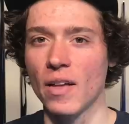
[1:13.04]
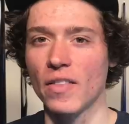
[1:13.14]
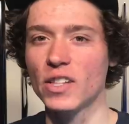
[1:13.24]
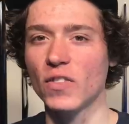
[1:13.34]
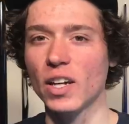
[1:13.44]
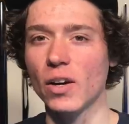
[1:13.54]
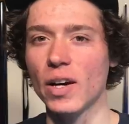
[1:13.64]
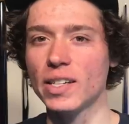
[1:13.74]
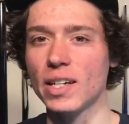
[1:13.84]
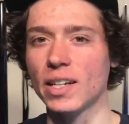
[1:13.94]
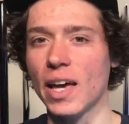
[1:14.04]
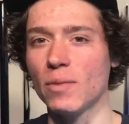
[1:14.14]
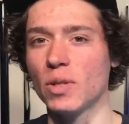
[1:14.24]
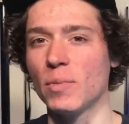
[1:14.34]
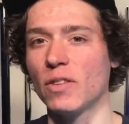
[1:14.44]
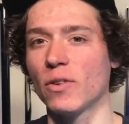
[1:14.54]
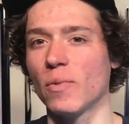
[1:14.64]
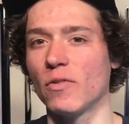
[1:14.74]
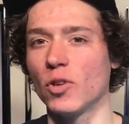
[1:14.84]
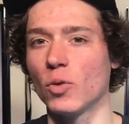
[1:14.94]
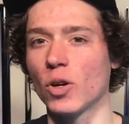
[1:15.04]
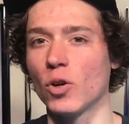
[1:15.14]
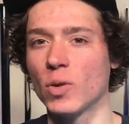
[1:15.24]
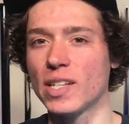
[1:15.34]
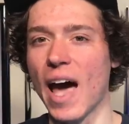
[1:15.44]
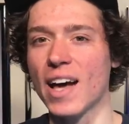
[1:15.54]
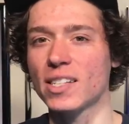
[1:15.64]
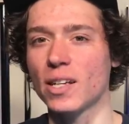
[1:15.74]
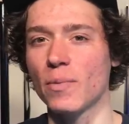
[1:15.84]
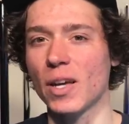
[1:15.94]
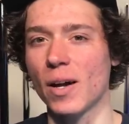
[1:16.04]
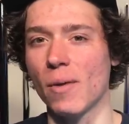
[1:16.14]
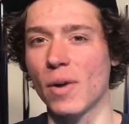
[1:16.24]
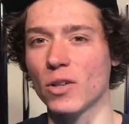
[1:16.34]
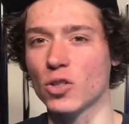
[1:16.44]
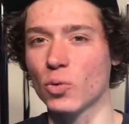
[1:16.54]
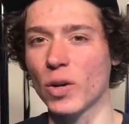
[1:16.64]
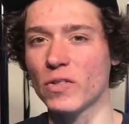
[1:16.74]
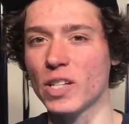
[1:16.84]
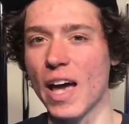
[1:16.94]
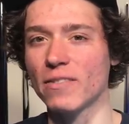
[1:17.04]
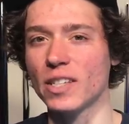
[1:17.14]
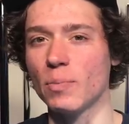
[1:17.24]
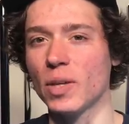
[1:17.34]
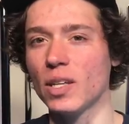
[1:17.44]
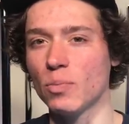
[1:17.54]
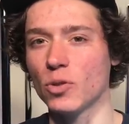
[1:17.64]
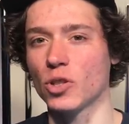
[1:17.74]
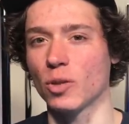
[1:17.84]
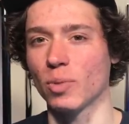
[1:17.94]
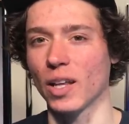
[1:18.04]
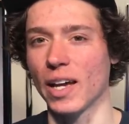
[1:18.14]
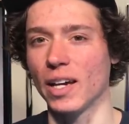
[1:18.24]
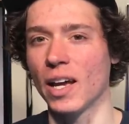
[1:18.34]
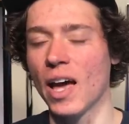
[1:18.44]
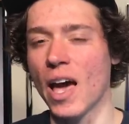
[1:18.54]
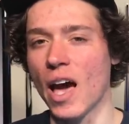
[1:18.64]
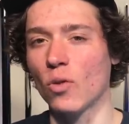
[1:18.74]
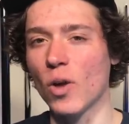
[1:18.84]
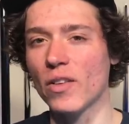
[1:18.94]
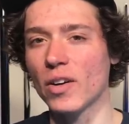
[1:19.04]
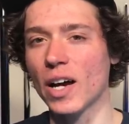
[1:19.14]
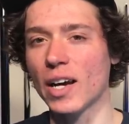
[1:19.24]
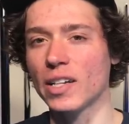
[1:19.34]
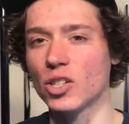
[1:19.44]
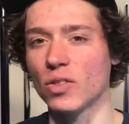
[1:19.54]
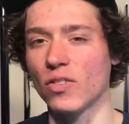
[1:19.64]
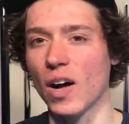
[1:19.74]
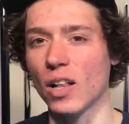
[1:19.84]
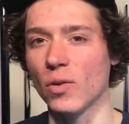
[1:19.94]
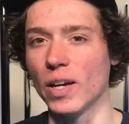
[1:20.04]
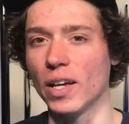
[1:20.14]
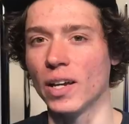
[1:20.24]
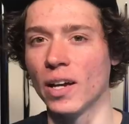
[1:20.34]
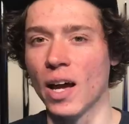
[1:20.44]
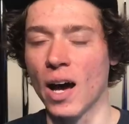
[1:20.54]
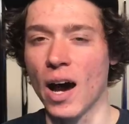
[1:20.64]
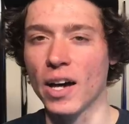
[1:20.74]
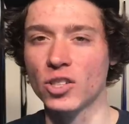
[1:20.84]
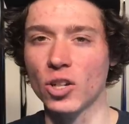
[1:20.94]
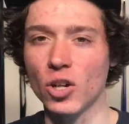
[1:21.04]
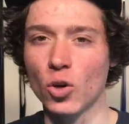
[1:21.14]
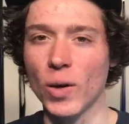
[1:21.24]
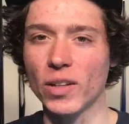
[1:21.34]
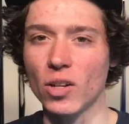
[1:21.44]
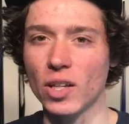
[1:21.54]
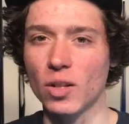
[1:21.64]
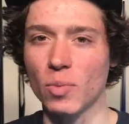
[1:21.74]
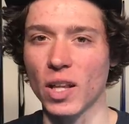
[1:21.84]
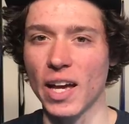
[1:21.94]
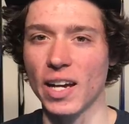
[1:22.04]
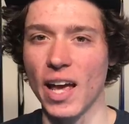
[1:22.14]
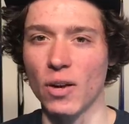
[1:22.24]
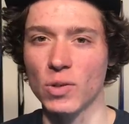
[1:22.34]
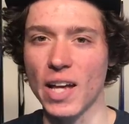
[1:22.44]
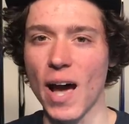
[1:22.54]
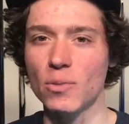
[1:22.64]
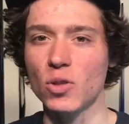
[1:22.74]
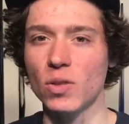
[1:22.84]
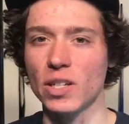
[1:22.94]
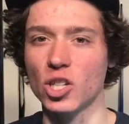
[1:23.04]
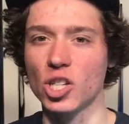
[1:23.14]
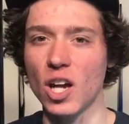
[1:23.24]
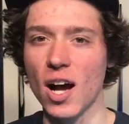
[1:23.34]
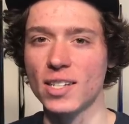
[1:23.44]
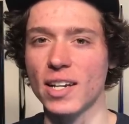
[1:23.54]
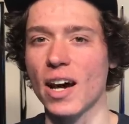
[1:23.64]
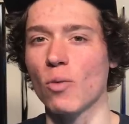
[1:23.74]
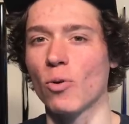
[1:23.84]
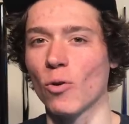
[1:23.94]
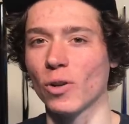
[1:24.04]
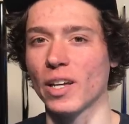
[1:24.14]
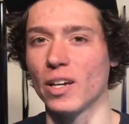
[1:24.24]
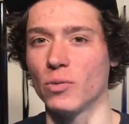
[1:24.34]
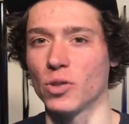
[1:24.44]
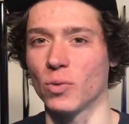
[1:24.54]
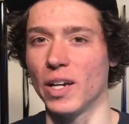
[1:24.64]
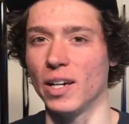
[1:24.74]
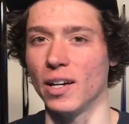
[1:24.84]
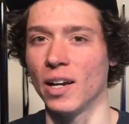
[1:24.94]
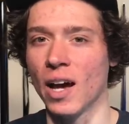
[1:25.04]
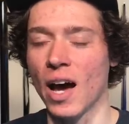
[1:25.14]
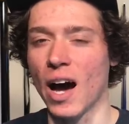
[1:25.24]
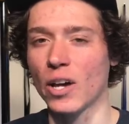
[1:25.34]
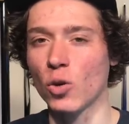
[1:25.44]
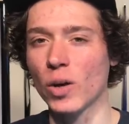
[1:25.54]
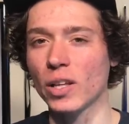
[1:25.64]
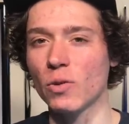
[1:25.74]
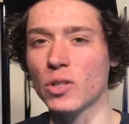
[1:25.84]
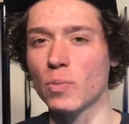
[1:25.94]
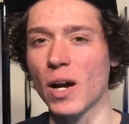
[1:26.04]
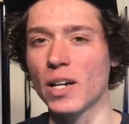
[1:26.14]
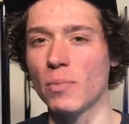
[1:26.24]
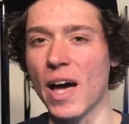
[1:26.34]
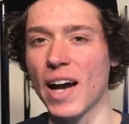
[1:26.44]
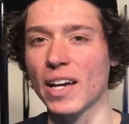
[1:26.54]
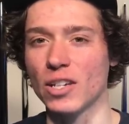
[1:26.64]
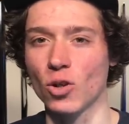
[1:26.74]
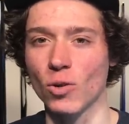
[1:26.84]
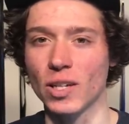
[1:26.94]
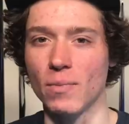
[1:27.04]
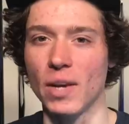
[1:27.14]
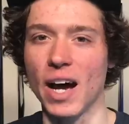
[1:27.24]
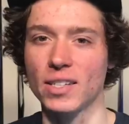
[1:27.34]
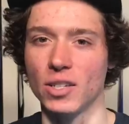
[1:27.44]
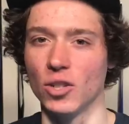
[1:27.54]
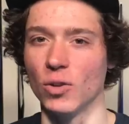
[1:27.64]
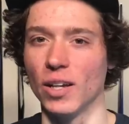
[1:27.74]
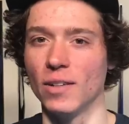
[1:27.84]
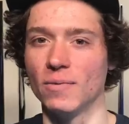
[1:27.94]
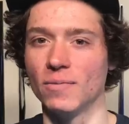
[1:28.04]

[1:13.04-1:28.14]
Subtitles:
This video idea came to me from a viewer who was asking me about Zwift's FTP booster plan and whether or not he should follow it. I took a quick look at the plan and was absolutely shocked at how poorly it was written. I quickly responded back and told him not to do it.